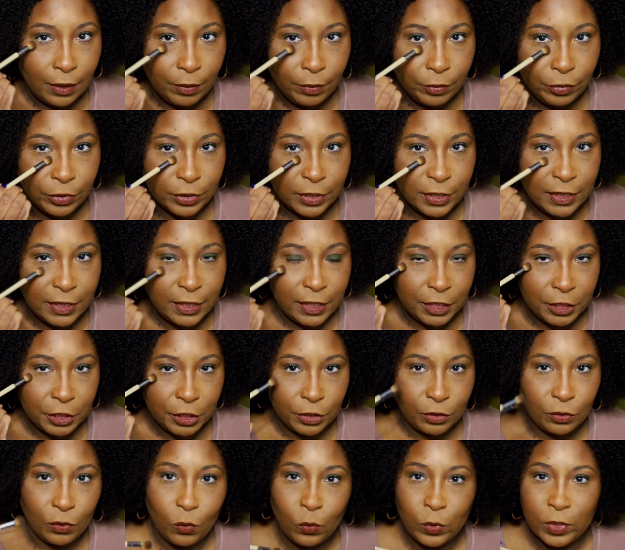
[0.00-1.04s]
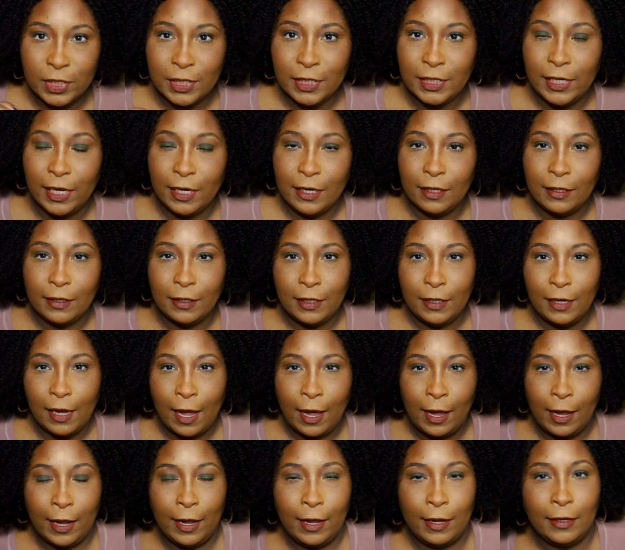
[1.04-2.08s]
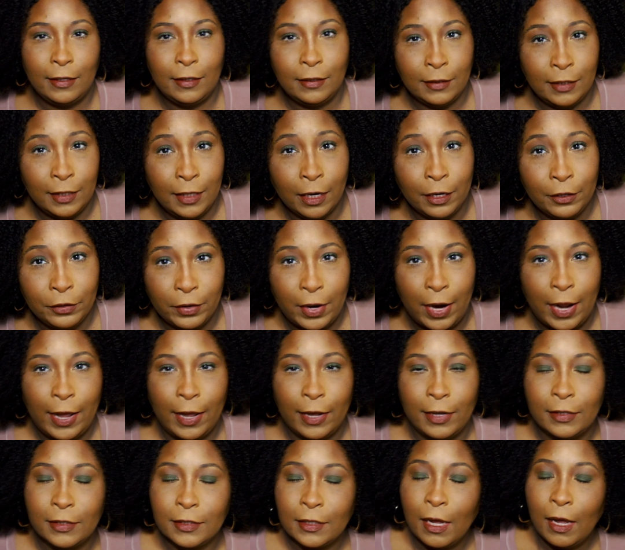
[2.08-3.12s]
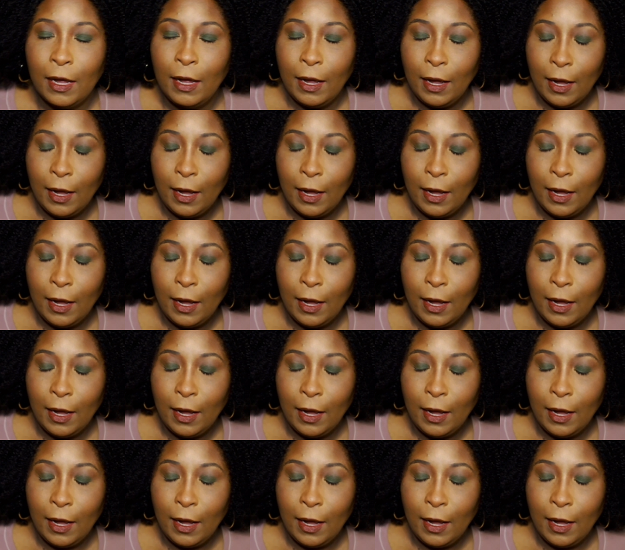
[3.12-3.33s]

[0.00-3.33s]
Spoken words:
precision when setting the under eyes.